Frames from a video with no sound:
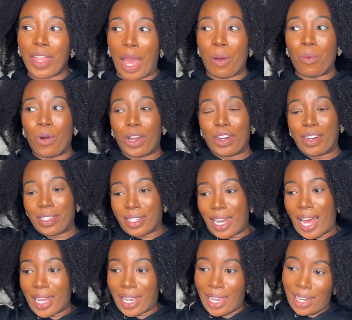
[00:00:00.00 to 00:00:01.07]
that water is
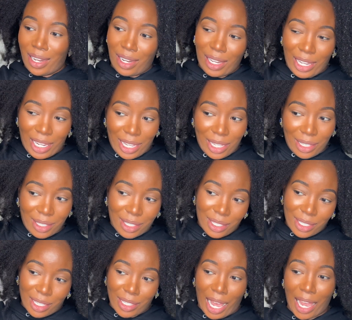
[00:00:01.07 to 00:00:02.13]
not getting lens
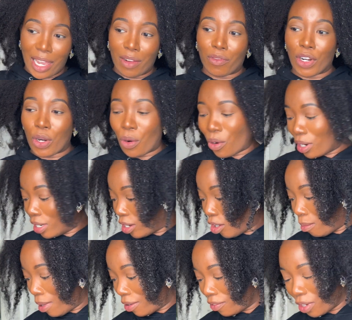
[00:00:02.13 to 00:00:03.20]
because I am recording
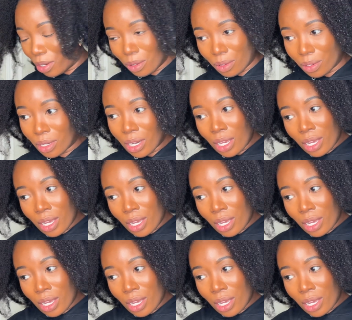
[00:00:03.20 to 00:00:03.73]
on my phone.